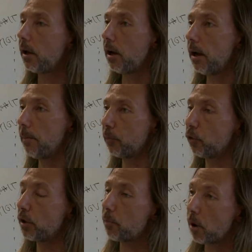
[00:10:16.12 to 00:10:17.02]
Um,
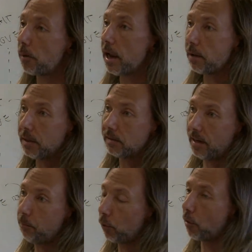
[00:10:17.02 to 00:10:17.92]
so they probably had been
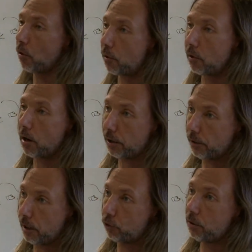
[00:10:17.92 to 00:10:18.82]
sampled on other
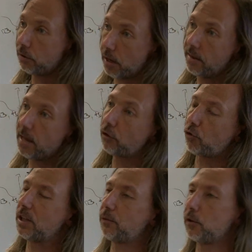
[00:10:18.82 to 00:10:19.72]
architectures and then
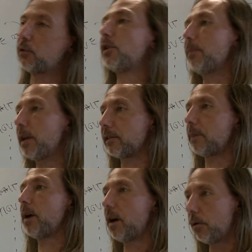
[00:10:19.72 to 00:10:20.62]
transferred to the Amiga
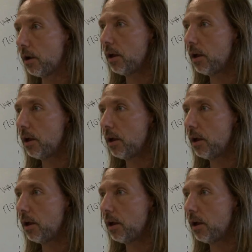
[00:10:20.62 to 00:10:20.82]
somehow.